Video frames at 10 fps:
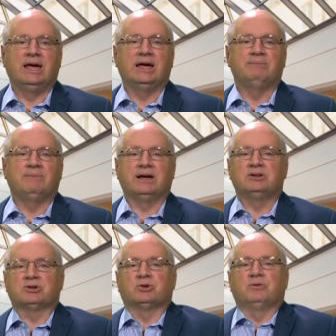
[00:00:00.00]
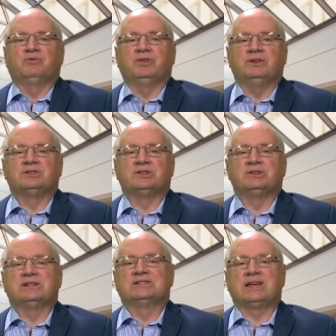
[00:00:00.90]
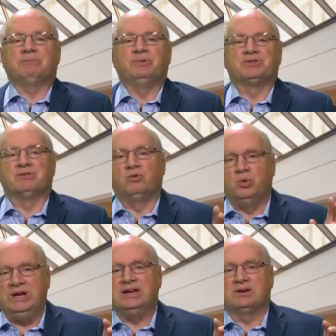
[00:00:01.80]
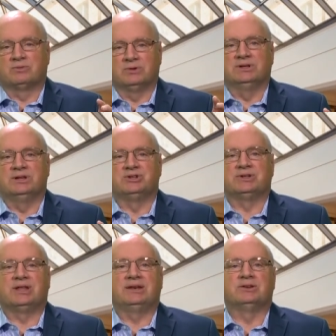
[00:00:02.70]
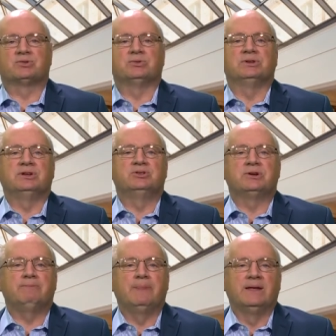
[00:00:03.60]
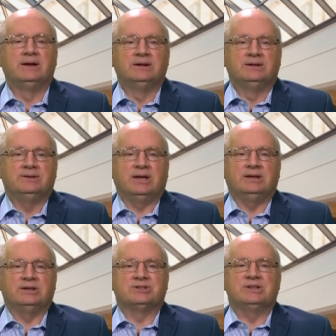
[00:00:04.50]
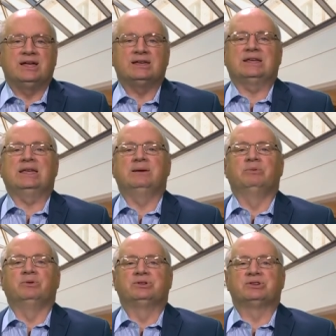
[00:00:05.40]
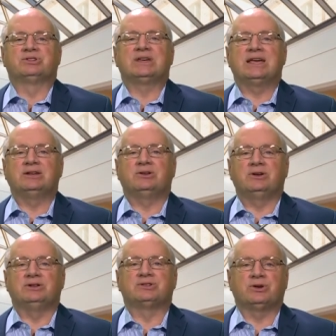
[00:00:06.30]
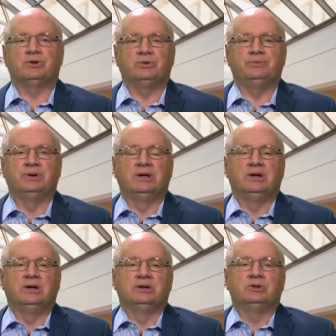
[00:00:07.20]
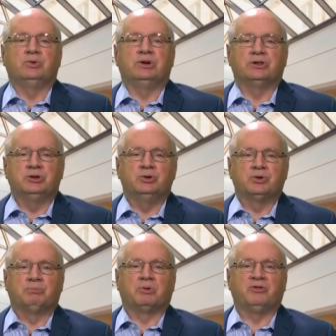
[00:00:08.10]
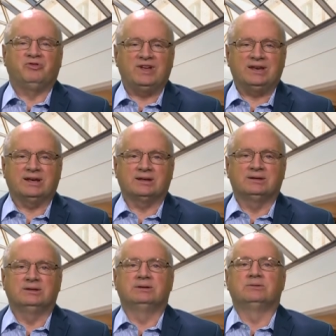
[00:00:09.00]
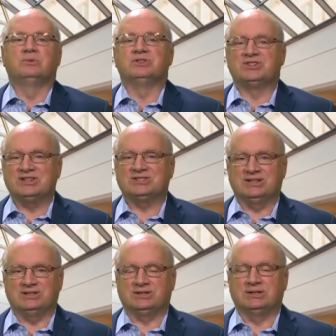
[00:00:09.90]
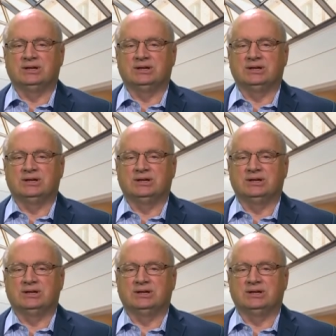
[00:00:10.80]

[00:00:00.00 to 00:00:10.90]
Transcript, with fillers: My term for this is examples of weak religion, that is religion that is not able to stand on its own, to include a prophetic resistance